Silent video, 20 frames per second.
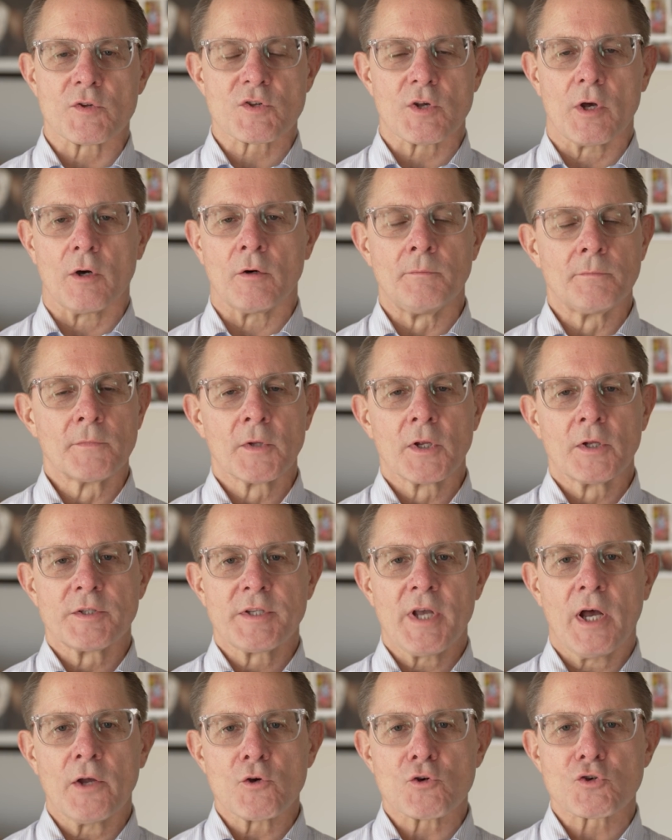So
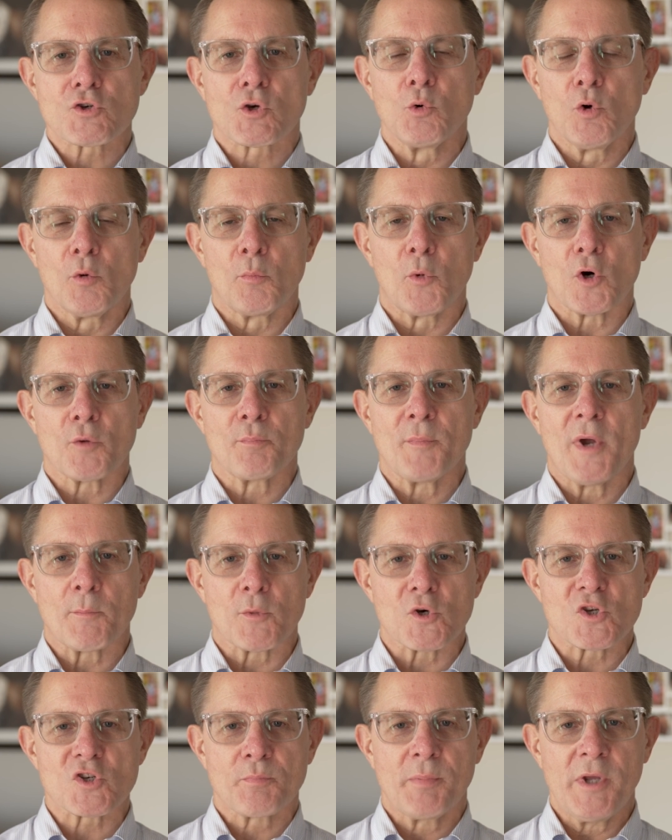tell your school board
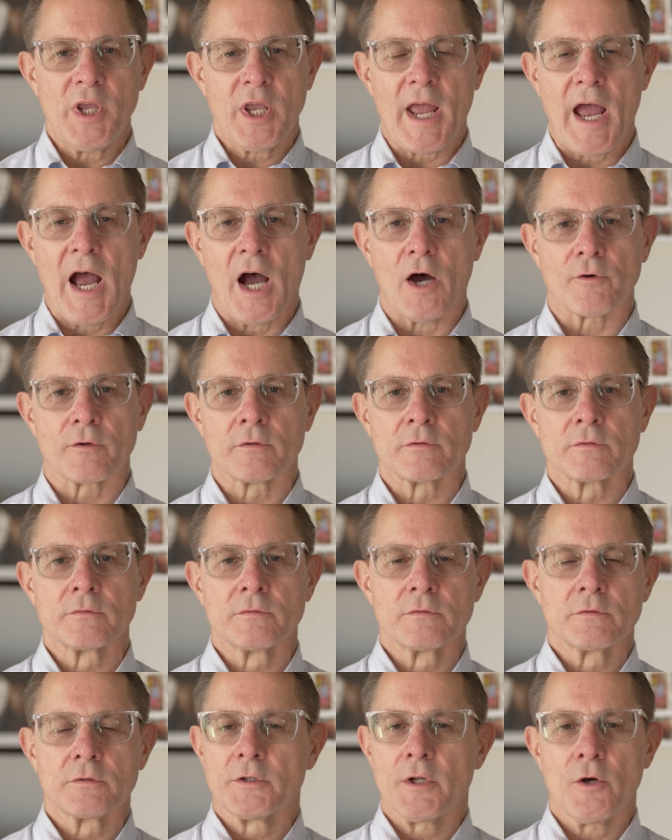members, speak out.
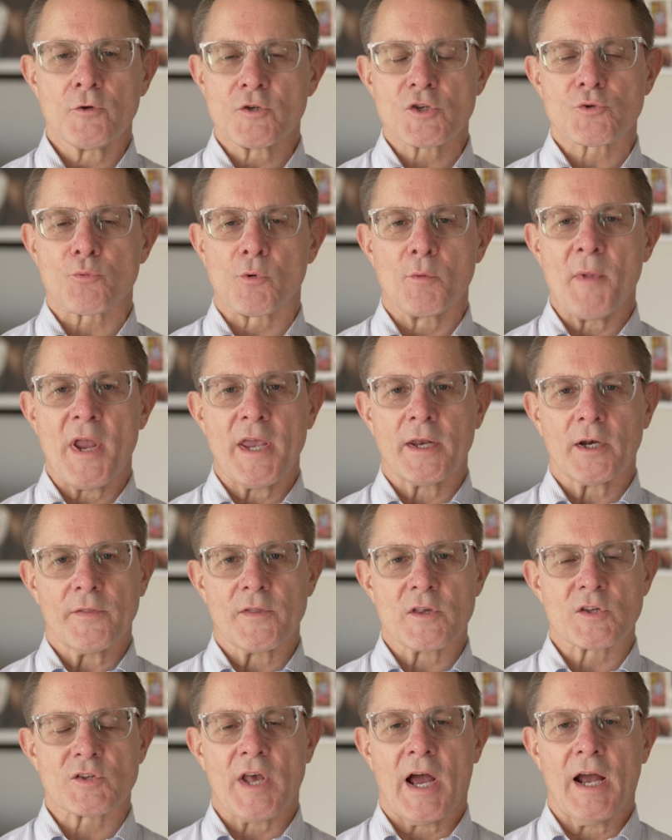Don't just remain on
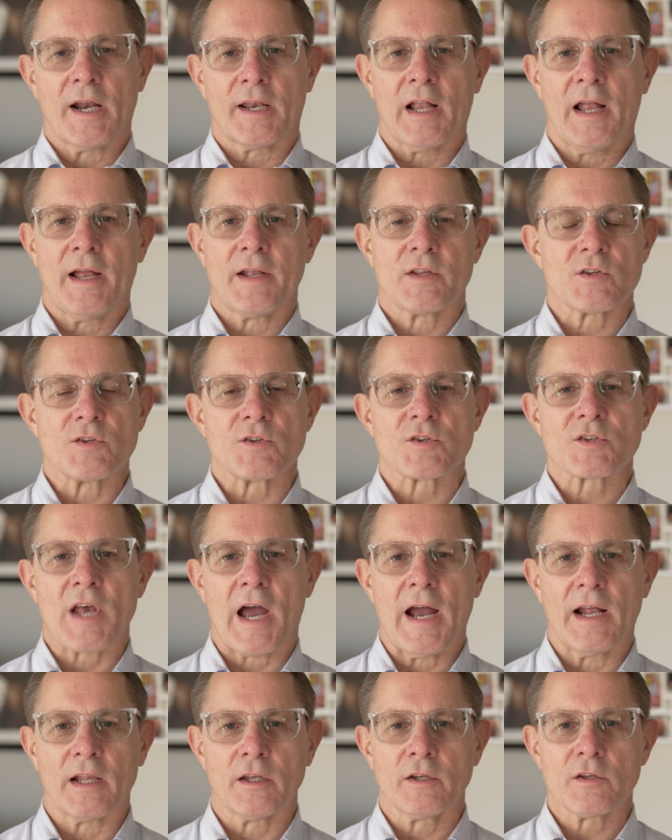the sidelines and
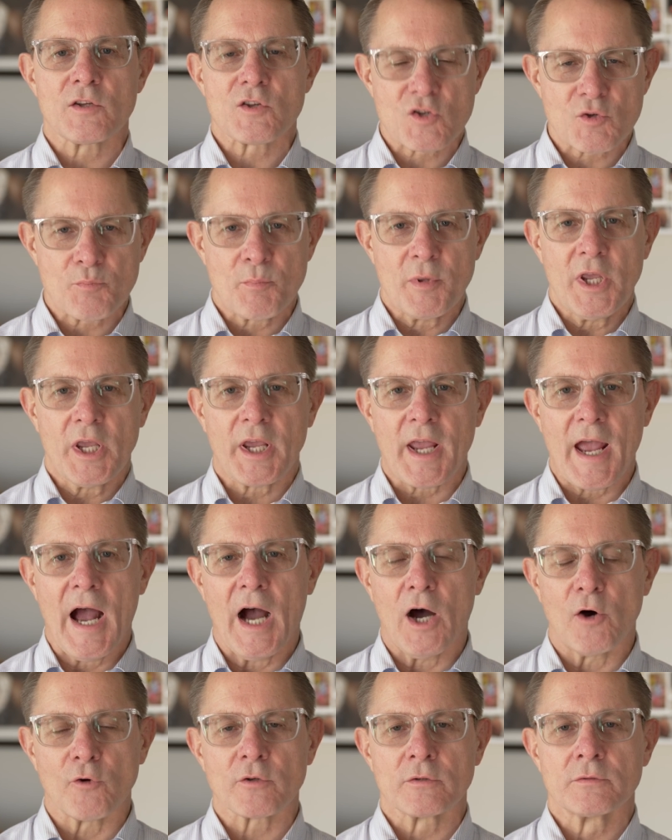silent. Speak
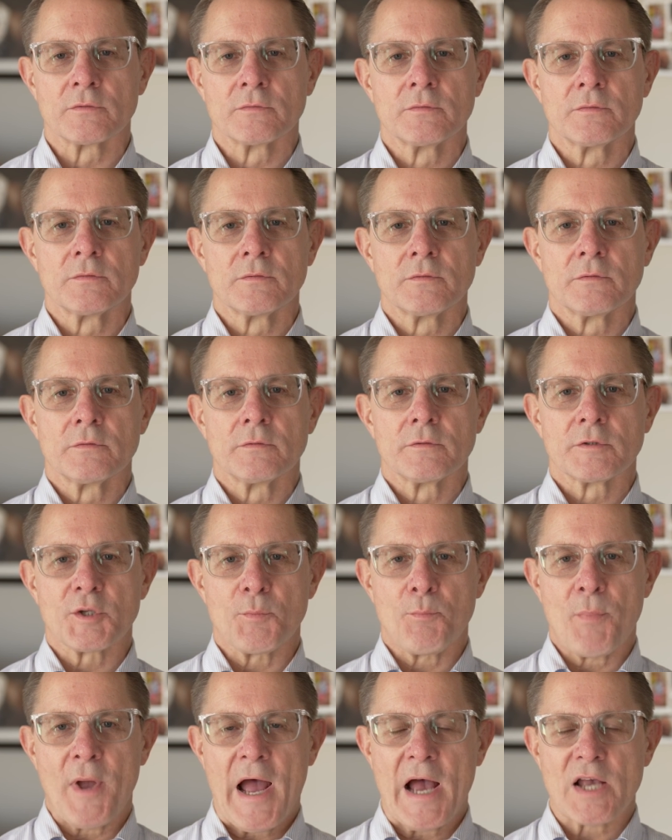out
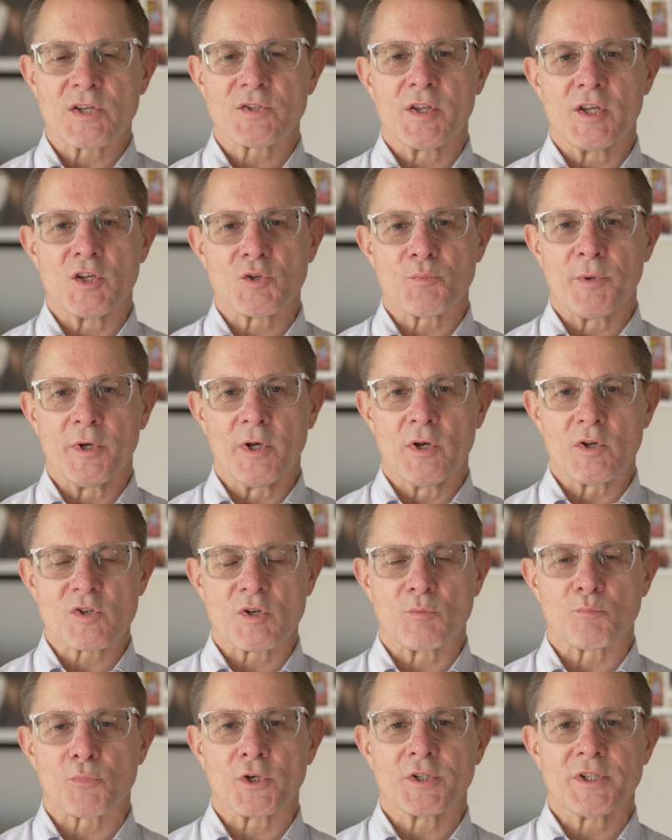to pass these bills
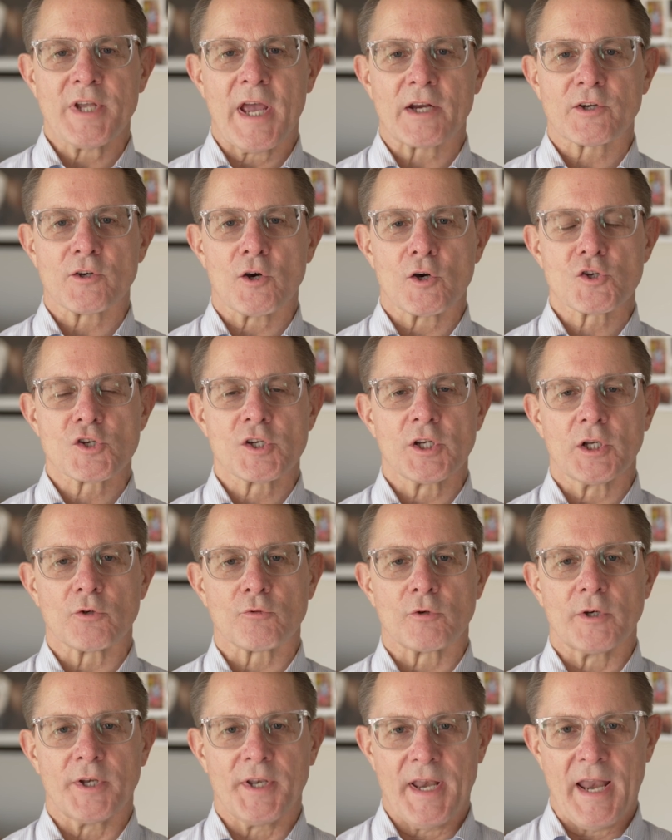and protect our
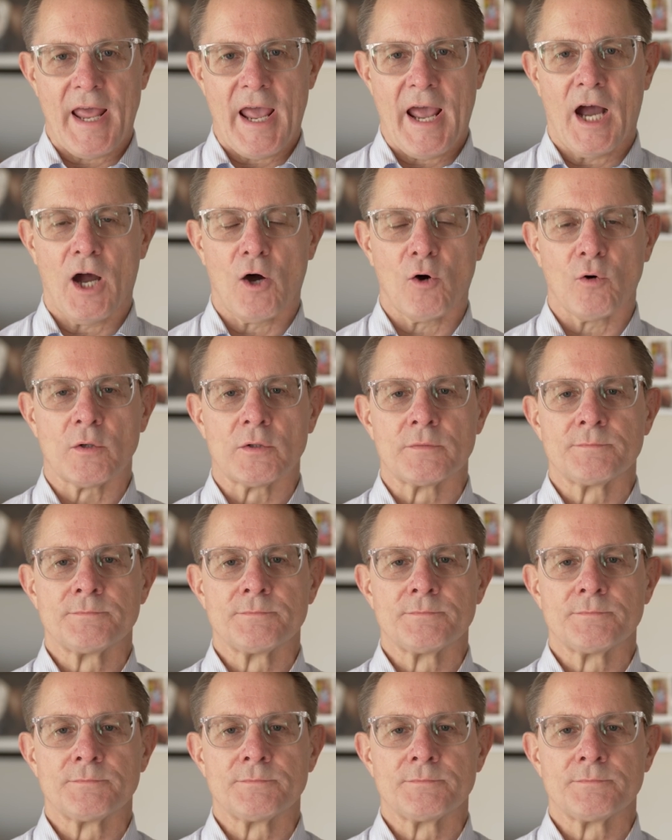children now.